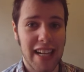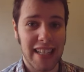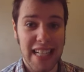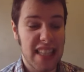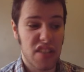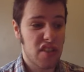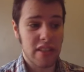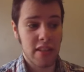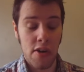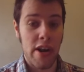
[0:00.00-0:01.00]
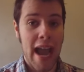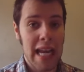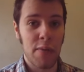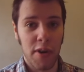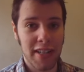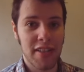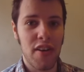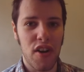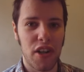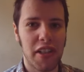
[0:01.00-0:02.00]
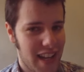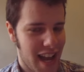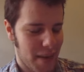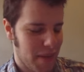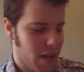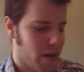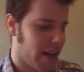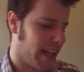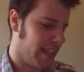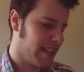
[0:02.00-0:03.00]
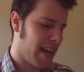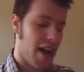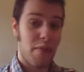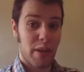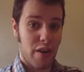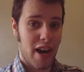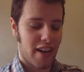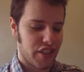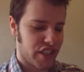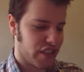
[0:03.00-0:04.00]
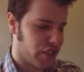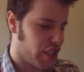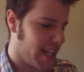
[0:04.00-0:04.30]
a good technique that doesn't annoy anyone at all. So yeah, be quirky, stand out from the crowd, you little